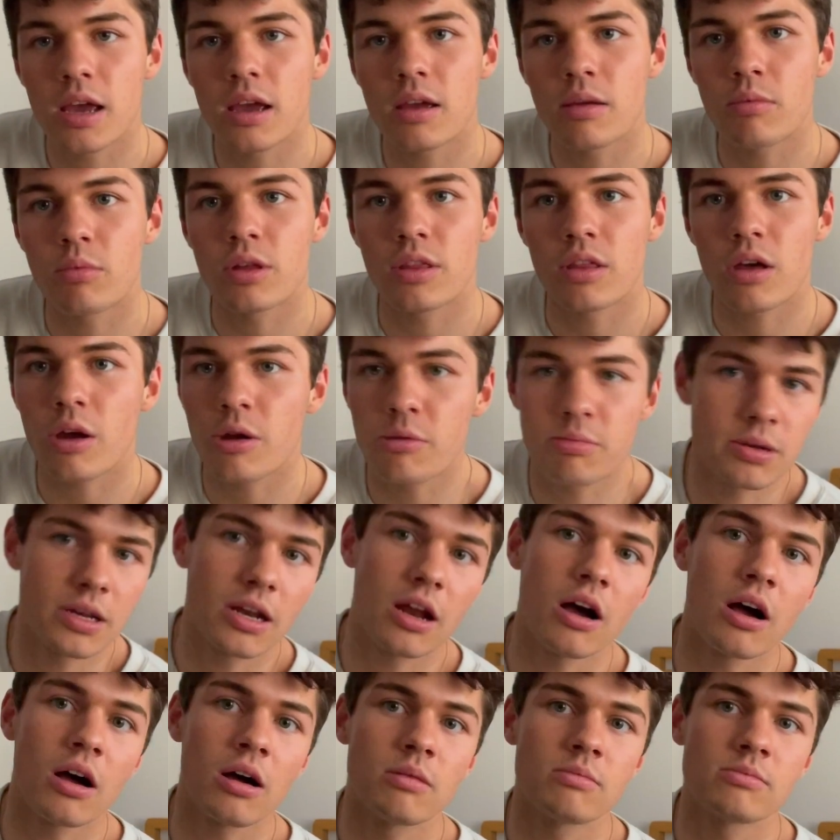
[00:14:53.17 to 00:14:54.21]
with open
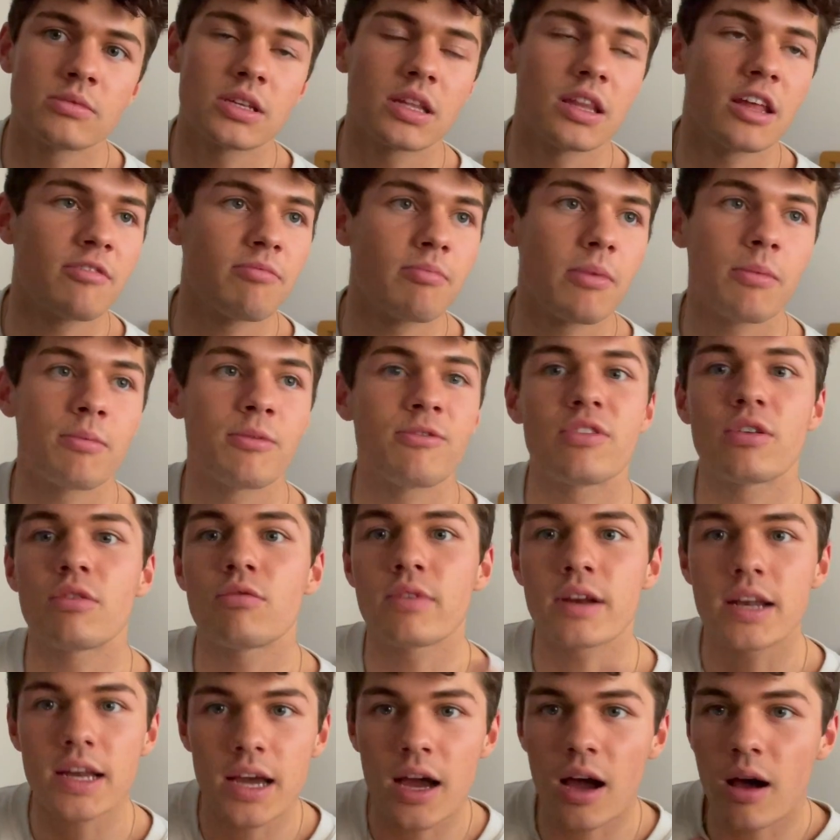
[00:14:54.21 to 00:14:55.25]
arms and they've made me feel
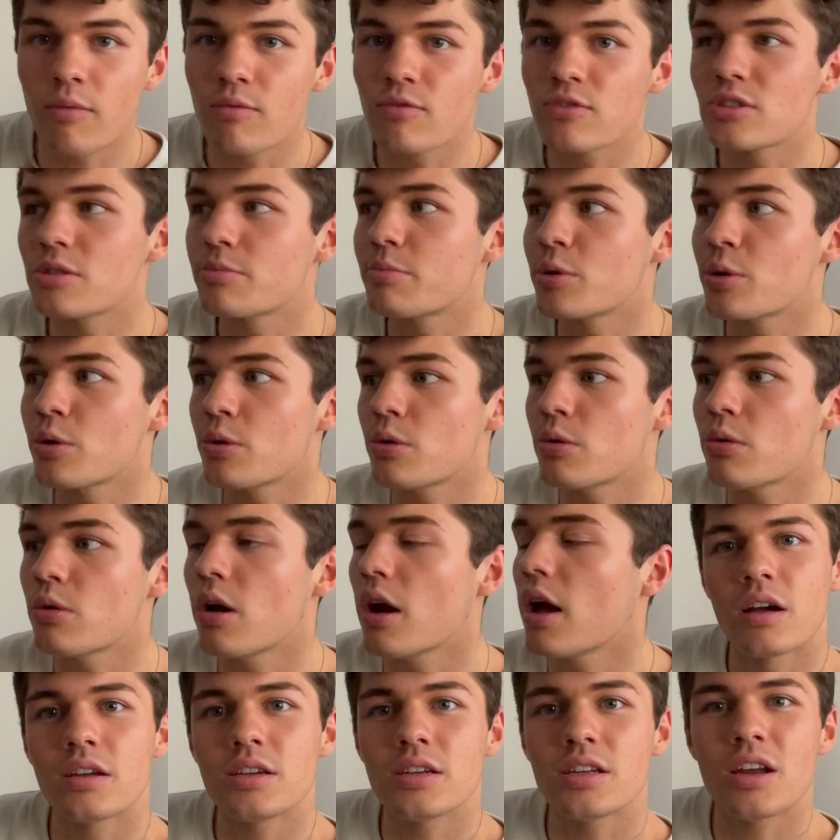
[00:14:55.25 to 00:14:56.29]
really comfortable.
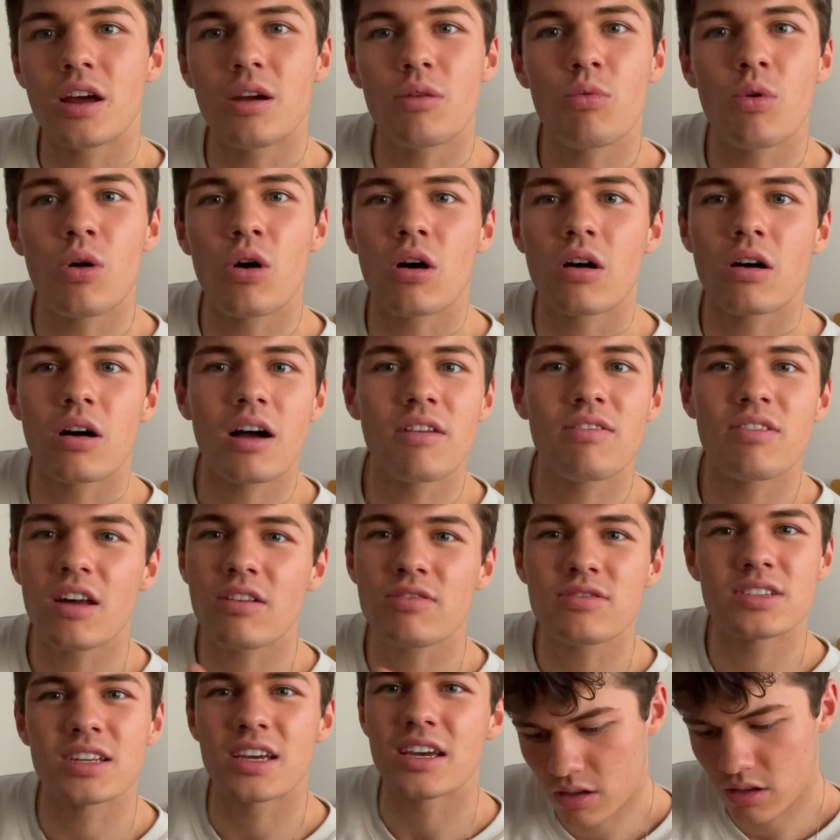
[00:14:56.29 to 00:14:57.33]
You know what? I've
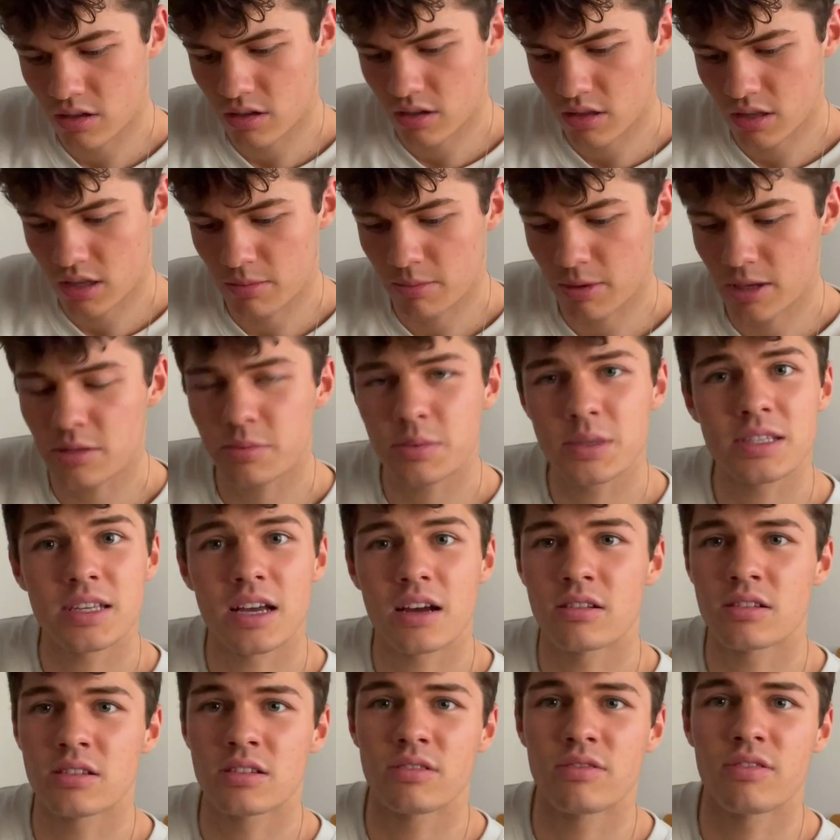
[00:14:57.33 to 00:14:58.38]
loved it. That makes me
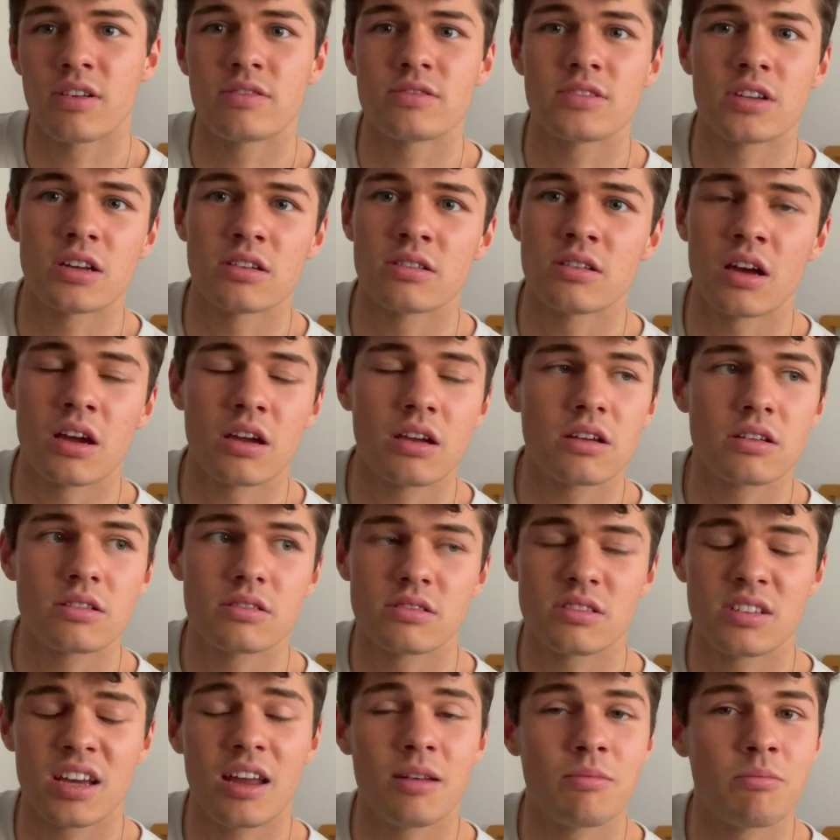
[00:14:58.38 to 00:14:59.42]
sound as if I've done like
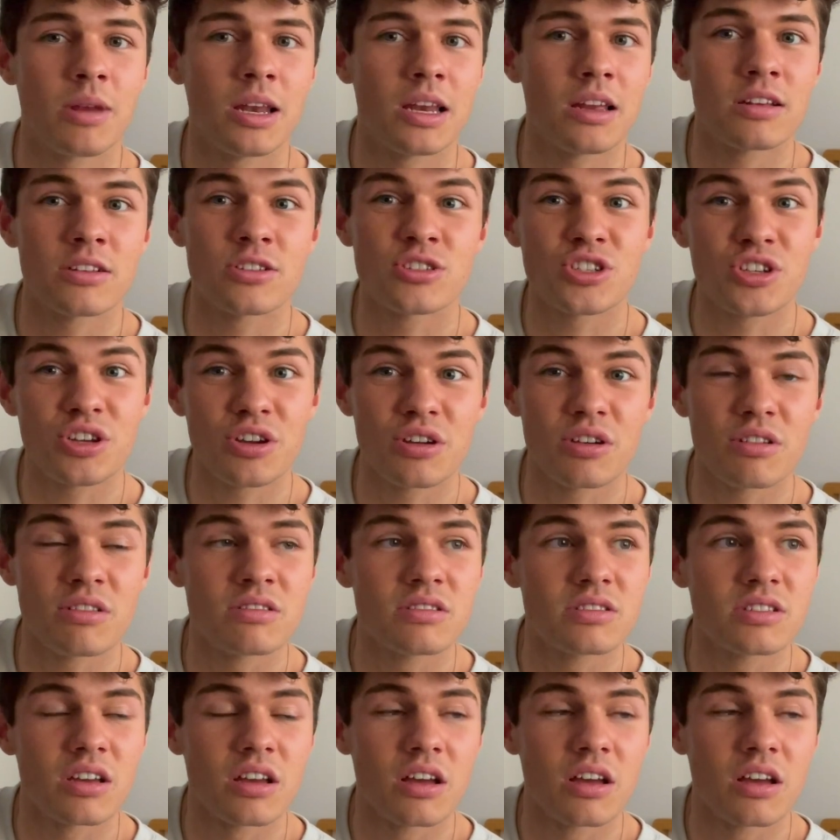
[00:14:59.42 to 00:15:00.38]
10 million shoots.